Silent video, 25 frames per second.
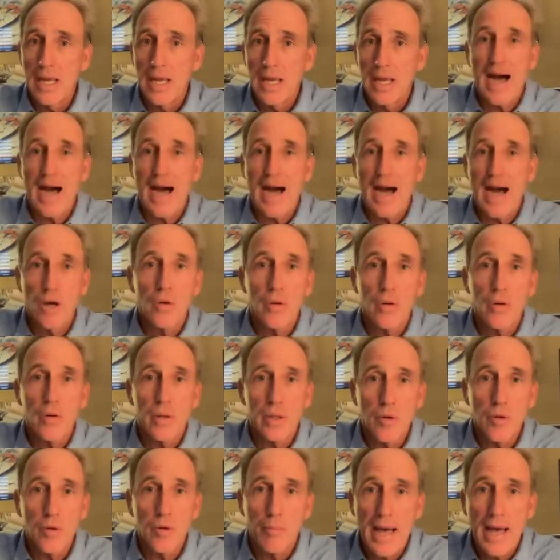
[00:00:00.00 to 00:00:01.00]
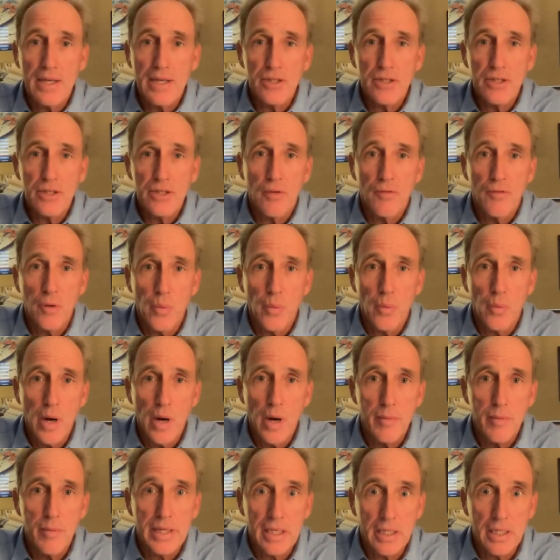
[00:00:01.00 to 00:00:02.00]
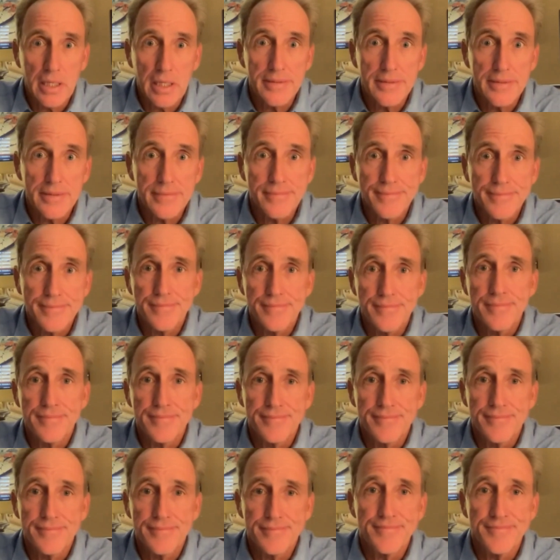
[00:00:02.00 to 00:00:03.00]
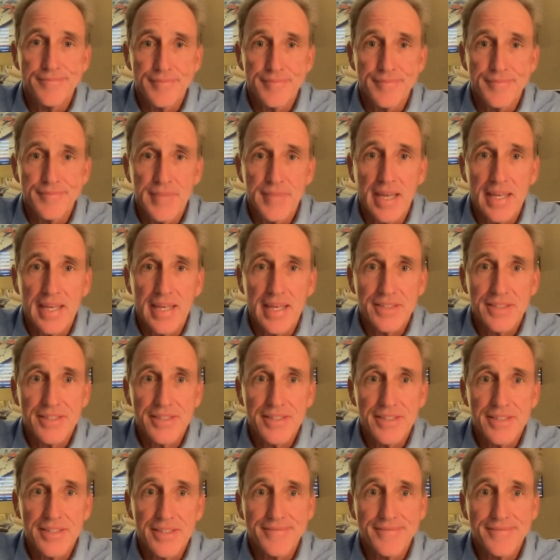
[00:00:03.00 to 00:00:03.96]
I know it will pass overwhelmingly. Thanks.